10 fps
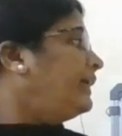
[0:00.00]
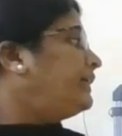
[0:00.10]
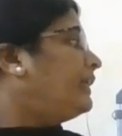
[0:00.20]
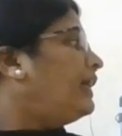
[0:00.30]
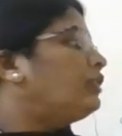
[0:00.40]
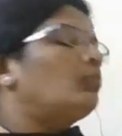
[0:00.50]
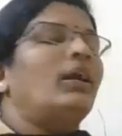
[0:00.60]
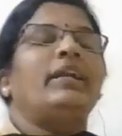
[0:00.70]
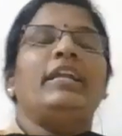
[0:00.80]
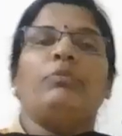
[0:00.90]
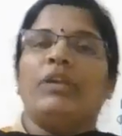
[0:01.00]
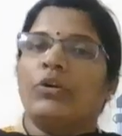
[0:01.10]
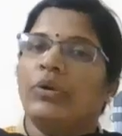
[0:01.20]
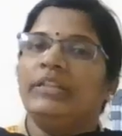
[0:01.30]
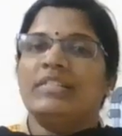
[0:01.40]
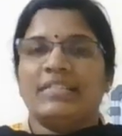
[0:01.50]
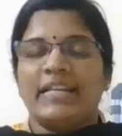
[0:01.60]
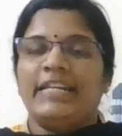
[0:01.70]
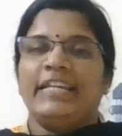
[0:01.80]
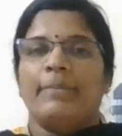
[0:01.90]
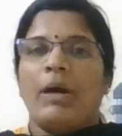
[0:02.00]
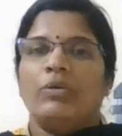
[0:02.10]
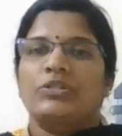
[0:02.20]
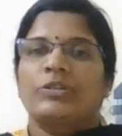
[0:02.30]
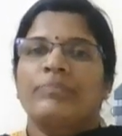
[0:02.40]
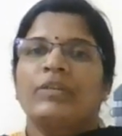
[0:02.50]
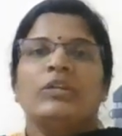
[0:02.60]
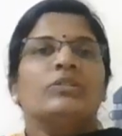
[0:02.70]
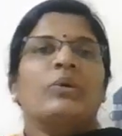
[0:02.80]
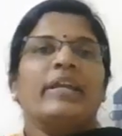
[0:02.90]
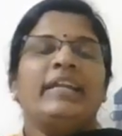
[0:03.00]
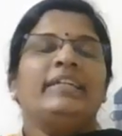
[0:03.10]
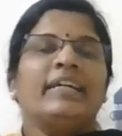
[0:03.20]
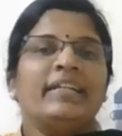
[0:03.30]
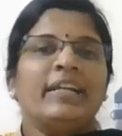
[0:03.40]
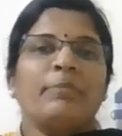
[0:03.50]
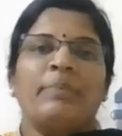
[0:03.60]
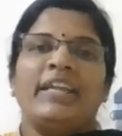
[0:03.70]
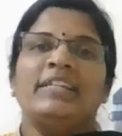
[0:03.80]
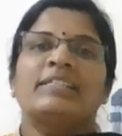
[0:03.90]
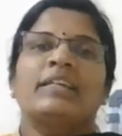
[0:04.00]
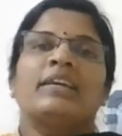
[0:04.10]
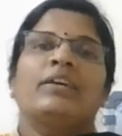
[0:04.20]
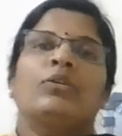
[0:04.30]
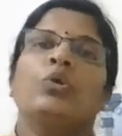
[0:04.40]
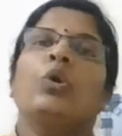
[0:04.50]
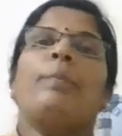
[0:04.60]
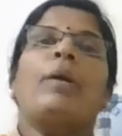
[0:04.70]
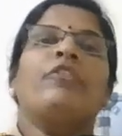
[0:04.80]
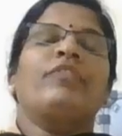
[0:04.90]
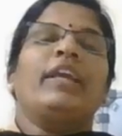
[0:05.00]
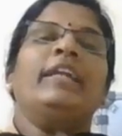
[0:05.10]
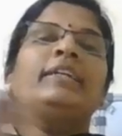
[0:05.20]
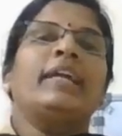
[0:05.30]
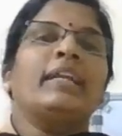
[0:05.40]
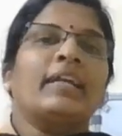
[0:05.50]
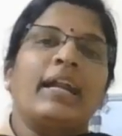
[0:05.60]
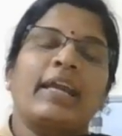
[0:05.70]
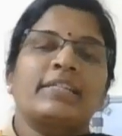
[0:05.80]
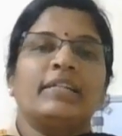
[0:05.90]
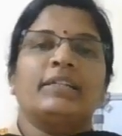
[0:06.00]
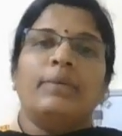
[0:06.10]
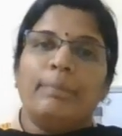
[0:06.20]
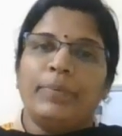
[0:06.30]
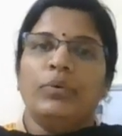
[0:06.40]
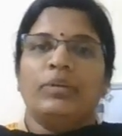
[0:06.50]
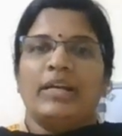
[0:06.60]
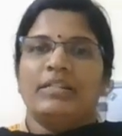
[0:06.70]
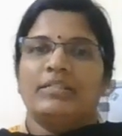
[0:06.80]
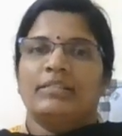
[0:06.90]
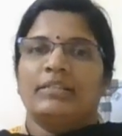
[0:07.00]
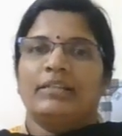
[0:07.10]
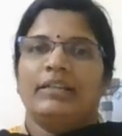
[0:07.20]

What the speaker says: internet only we are going to study about. So internet means group of interconnected computers.